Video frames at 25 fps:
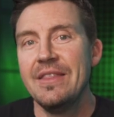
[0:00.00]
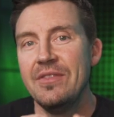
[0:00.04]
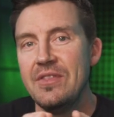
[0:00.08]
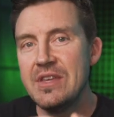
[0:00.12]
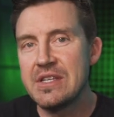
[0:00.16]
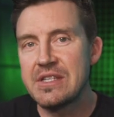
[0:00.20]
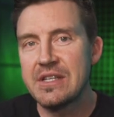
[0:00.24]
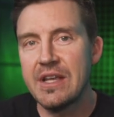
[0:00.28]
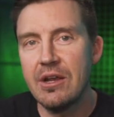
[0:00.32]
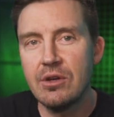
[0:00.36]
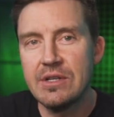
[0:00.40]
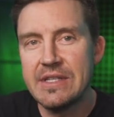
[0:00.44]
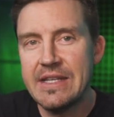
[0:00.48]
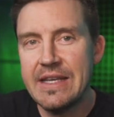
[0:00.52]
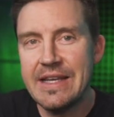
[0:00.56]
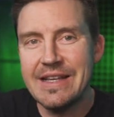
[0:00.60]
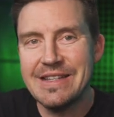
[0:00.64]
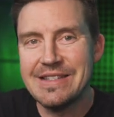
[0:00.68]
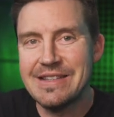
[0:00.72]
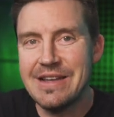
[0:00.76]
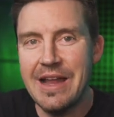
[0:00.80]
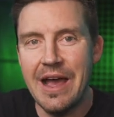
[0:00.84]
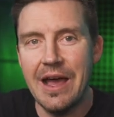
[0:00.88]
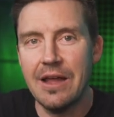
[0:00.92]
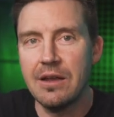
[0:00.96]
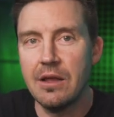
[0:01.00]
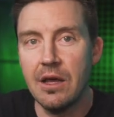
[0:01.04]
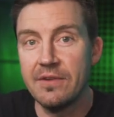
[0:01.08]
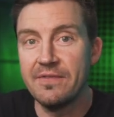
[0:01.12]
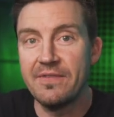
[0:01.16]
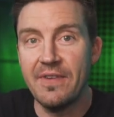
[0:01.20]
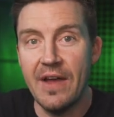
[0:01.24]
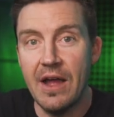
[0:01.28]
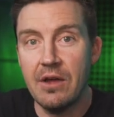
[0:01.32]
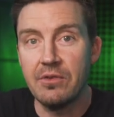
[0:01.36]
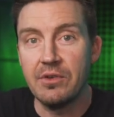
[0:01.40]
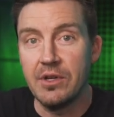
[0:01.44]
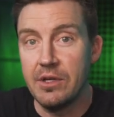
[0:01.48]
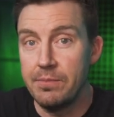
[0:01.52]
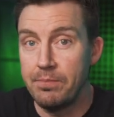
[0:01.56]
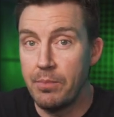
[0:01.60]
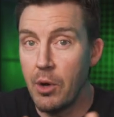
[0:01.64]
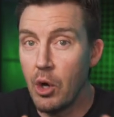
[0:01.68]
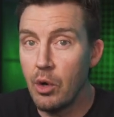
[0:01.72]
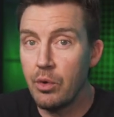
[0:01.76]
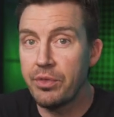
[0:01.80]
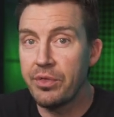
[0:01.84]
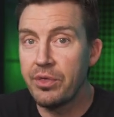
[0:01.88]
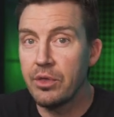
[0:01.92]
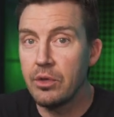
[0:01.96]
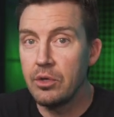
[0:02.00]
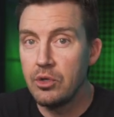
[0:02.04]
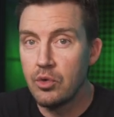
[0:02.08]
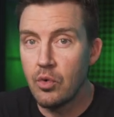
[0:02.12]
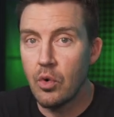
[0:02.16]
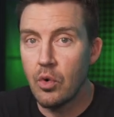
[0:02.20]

This guarantee is not unfounded. Both